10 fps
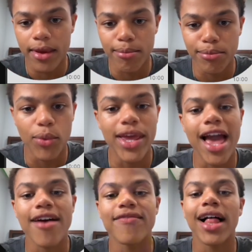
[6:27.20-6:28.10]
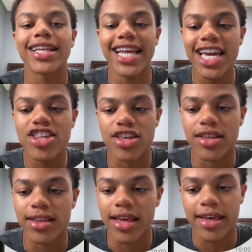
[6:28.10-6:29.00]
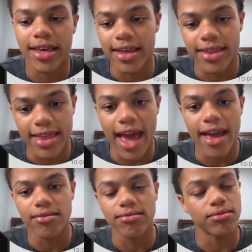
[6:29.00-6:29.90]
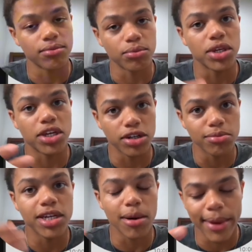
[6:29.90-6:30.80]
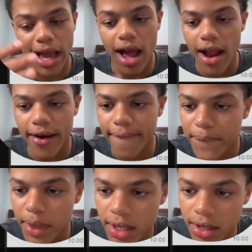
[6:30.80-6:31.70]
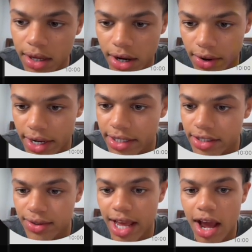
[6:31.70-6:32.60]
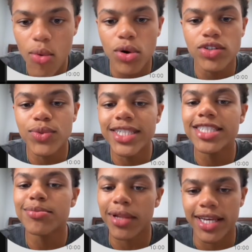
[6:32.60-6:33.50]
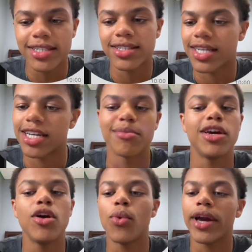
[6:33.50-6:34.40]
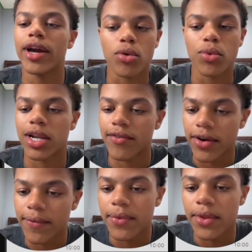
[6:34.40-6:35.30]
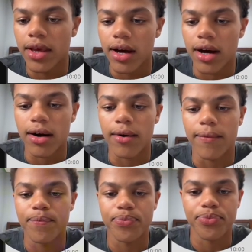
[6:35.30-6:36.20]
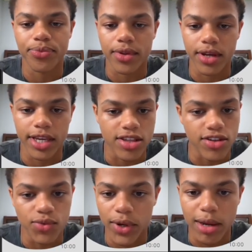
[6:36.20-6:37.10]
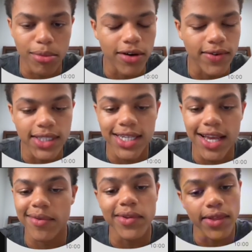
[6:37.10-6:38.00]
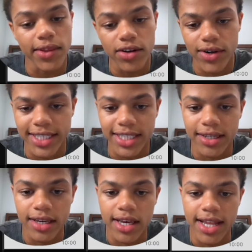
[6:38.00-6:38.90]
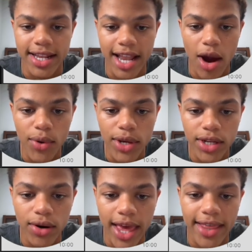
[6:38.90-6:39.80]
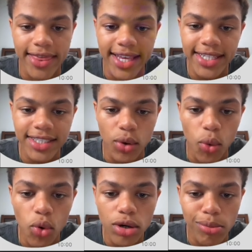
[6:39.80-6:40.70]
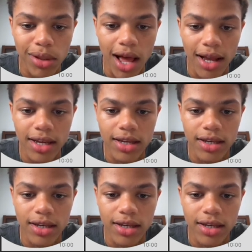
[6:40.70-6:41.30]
but we have validation that we could be coming higher. All right, so now once we displaced, it can be a wick or whatever. We can just wick above. It doesn't have to be nothing crazy. Now we know that this order block